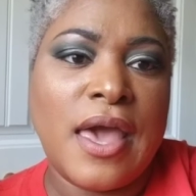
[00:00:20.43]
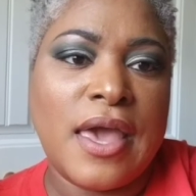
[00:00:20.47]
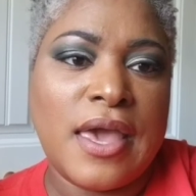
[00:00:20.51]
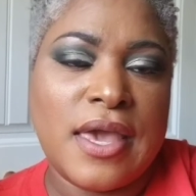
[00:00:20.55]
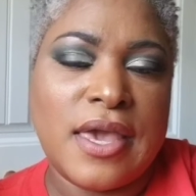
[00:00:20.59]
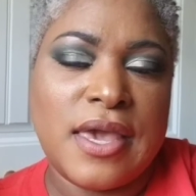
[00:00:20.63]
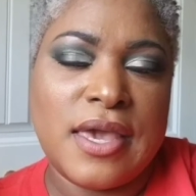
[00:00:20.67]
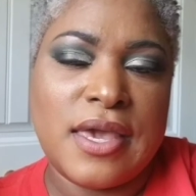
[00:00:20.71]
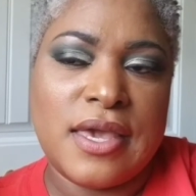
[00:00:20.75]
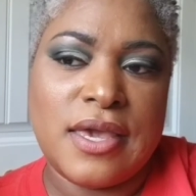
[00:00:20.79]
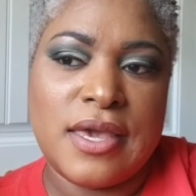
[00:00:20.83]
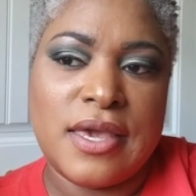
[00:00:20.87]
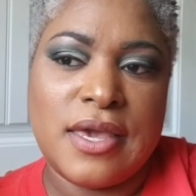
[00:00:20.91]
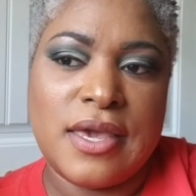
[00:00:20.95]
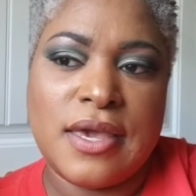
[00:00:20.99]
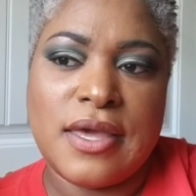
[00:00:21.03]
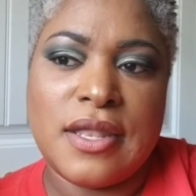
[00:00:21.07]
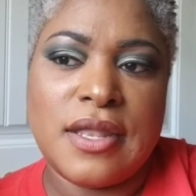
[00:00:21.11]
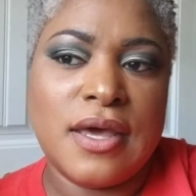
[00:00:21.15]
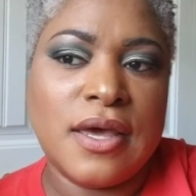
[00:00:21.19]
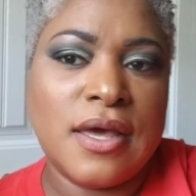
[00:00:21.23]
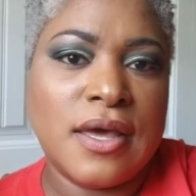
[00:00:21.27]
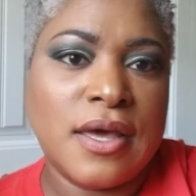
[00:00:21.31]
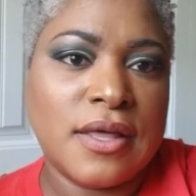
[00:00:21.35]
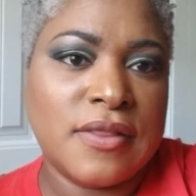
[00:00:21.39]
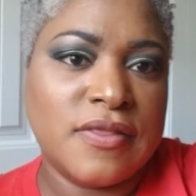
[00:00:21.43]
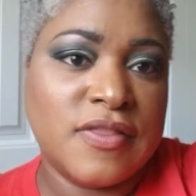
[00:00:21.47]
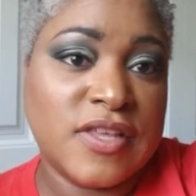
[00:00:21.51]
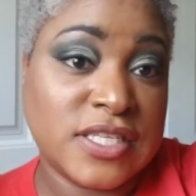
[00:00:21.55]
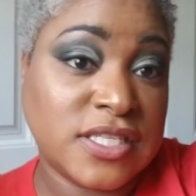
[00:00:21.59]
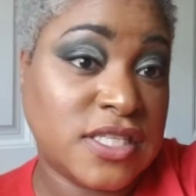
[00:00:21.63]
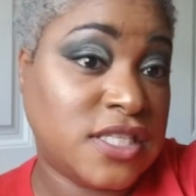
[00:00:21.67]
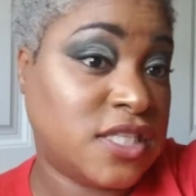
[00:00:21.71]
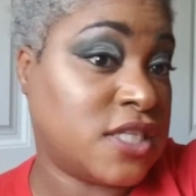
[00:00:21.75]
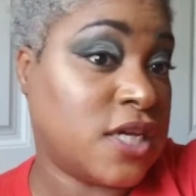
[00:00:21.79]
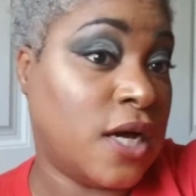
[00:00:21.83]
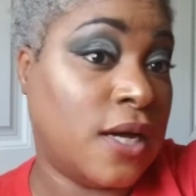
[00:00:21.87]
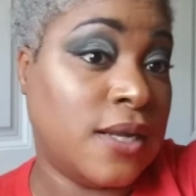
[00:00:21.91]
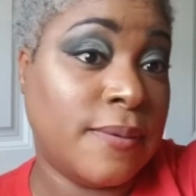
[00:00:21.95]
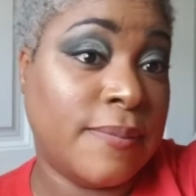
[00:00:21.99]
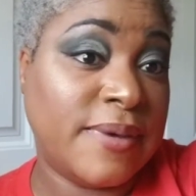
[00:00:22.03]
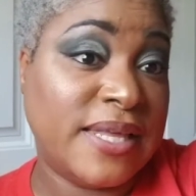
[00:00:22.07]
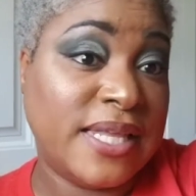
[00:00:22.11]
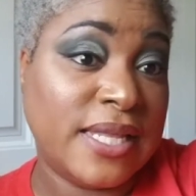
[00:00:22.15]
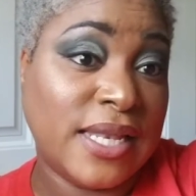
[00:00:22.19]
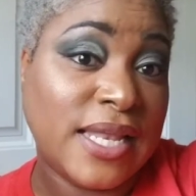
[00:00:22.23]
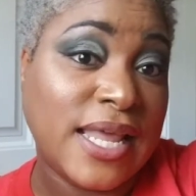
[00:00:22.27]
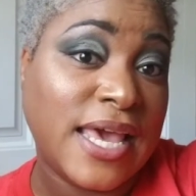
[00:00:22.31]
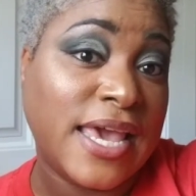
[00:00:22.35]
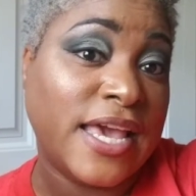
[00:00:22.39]
and this is going to be
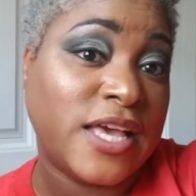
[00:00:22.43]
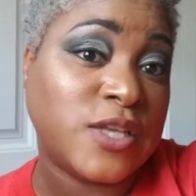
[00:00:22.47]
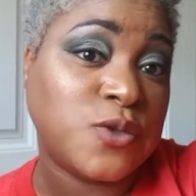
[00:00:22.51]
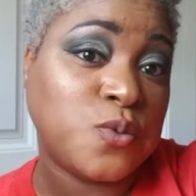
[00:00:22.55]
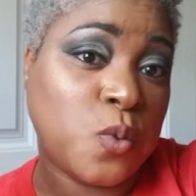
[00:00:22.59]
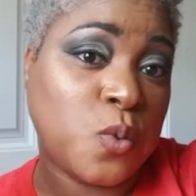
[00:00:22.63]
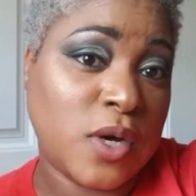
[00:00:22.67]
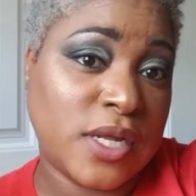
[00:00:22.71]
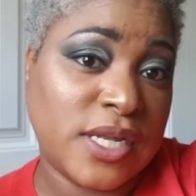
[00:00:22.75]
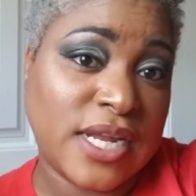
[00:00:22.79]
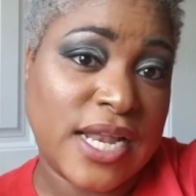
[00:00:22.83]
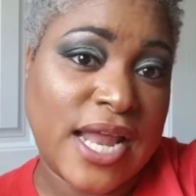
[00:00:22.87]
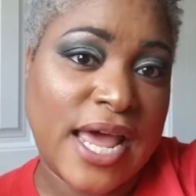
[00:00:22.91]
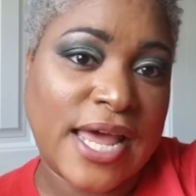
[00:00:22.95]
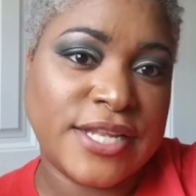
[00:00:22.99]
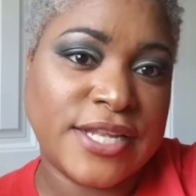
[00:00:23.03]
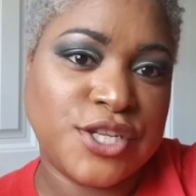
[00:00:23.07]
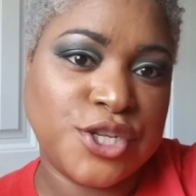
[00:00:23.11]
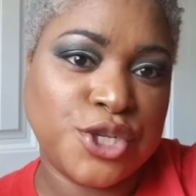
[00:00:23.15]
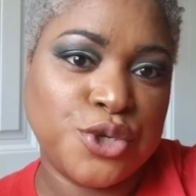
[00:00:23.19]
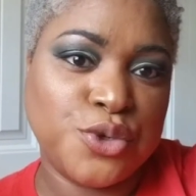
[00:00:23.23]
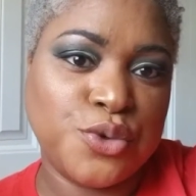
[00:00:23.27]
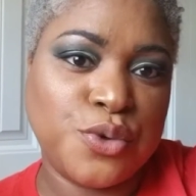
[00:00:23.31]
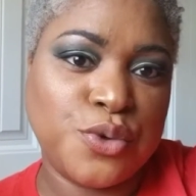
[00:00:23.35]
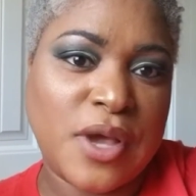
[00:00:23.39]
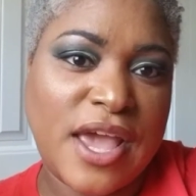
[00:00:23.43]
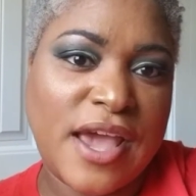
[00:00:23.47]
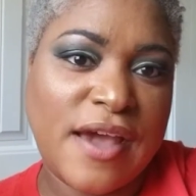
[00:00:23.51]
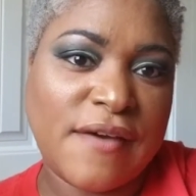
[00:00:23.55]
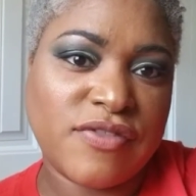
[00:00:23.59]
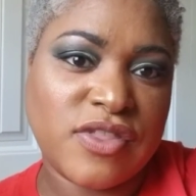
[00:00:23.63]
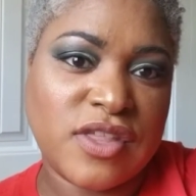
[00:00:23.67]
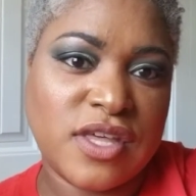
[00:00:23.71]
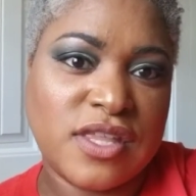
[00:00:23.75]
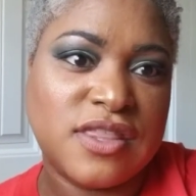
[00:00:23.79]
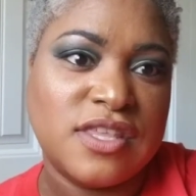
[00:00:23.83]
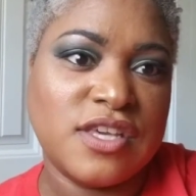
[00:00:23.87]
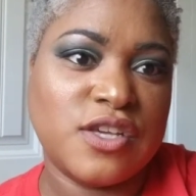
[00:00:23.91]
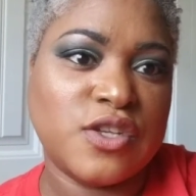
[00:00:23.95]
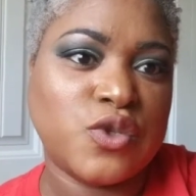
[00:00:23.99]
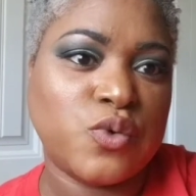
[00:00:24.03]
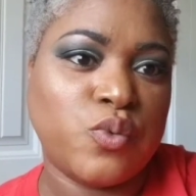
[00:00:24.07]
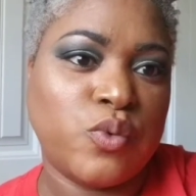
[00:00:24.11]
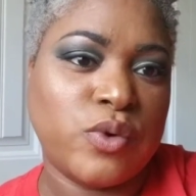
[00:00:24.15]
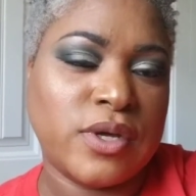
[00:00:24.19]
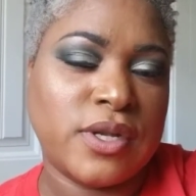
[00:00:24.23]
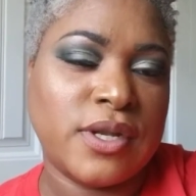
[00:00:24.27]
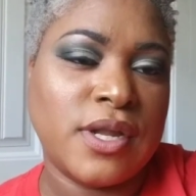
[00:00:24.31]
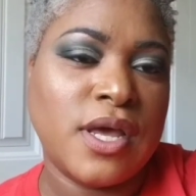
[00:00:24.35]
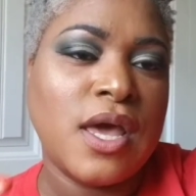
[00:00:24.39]
the last one that I do after this
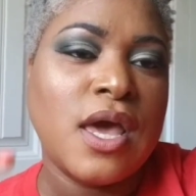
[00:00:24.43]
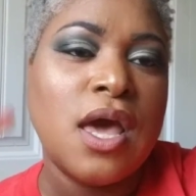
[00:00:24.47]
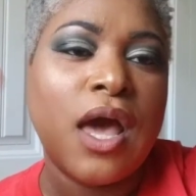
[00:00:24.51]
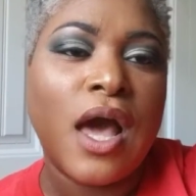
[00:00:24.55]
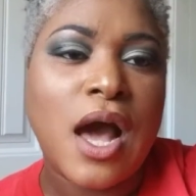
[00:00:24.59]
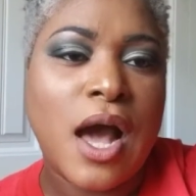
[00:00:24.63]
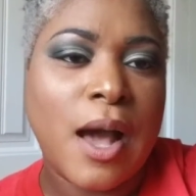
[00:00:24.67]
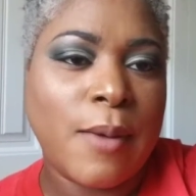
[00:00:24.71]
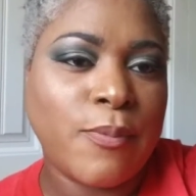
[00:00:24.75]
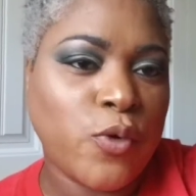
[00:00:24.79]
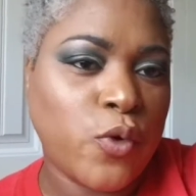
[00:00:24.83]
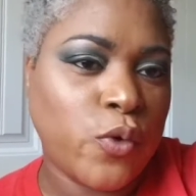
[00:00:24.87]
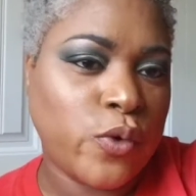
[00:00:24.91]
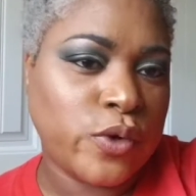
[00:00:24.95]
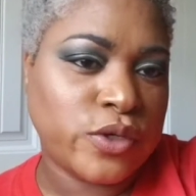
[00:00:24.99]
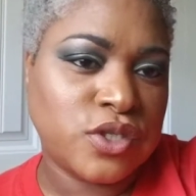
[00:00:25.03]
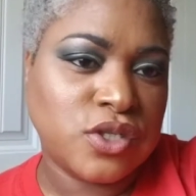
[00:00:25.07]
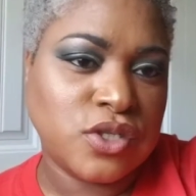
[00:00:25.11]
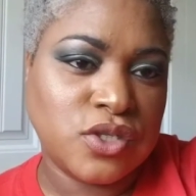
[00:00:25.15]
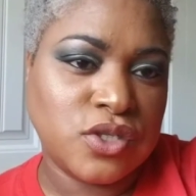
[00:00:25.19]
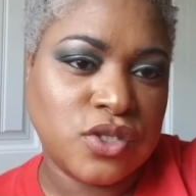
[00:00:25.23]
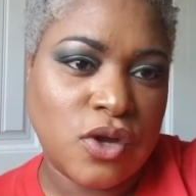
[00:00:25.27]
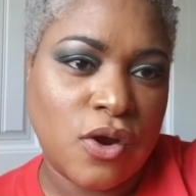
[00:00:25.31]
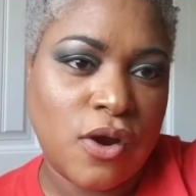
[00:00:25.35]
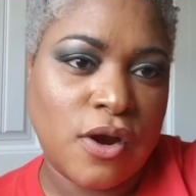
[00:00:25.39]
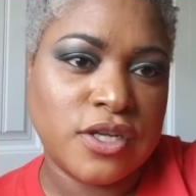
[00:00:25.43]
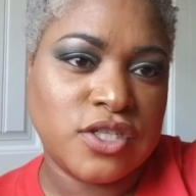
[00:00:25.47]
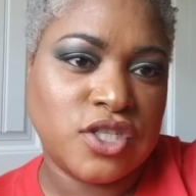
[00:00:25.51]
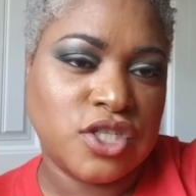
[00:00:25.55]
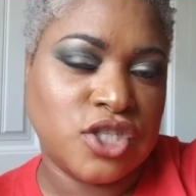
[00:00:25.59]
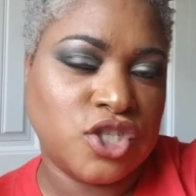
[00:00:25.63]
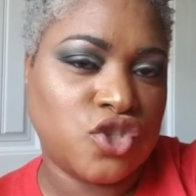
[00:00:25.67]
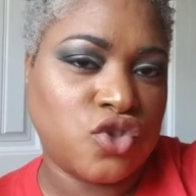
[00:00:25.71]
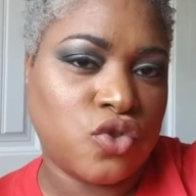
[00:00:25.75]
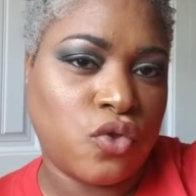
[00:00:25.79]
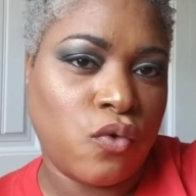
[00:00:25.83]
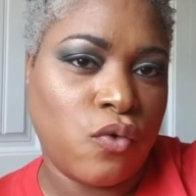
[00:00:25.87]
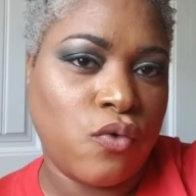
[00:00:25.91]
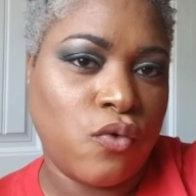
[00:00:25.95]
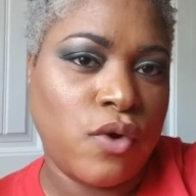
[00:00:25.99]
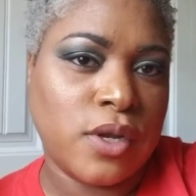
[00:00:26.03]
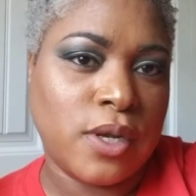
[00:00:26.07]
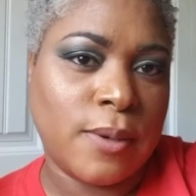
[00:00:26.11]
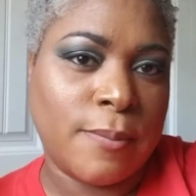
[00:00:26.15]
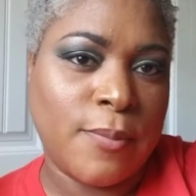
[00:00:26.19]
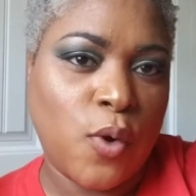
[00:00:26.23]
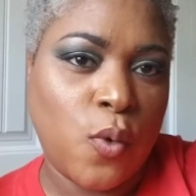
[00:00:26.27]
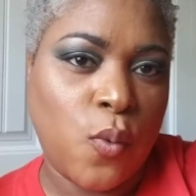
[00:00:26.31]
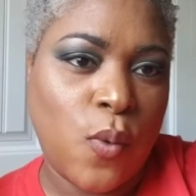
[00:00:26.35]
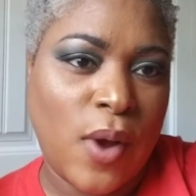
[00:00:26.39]
one I'm going to start just throwing
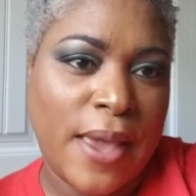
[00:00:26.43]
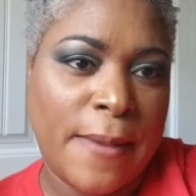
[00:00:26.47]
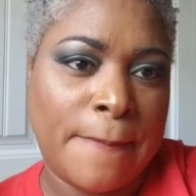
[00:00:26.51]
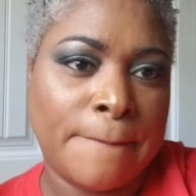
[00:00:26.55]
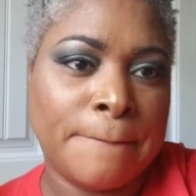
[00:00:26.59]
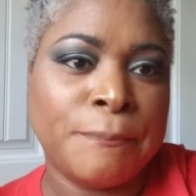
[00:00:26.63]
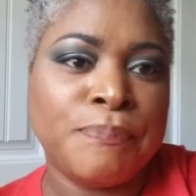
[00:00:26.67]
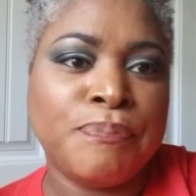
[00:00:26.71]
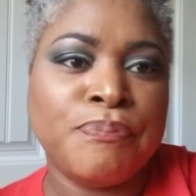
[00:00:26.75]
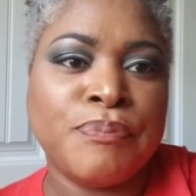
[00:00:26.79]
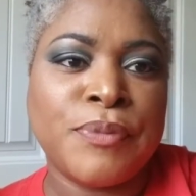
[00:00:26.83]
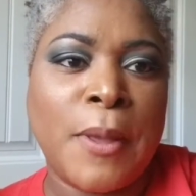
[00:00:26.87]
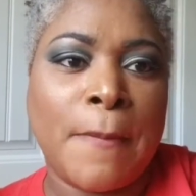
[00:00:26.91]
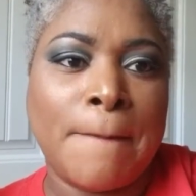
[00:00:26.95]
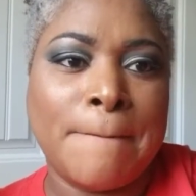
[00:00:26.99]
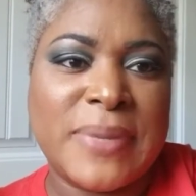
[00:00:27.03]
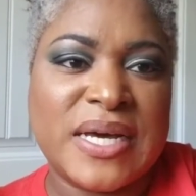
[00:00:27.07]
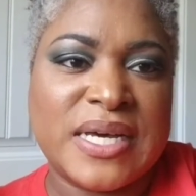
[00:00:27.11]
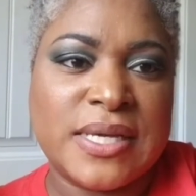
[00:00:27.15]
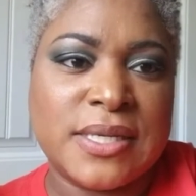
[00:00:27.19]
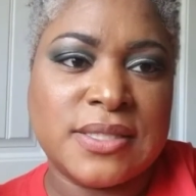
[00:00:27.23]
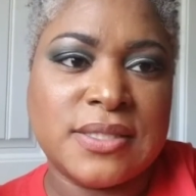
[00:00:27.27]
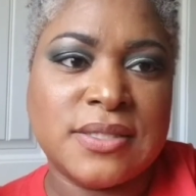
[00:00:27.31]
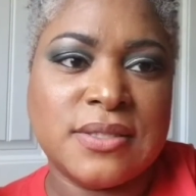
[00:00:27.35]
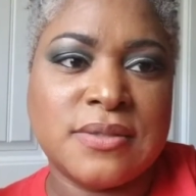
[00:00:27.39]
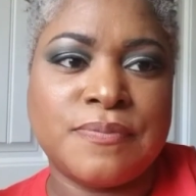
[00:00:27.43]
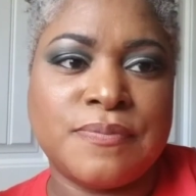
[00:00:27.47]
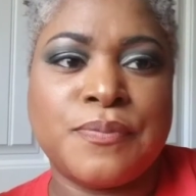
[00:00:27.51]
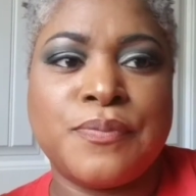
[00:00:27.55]
them away but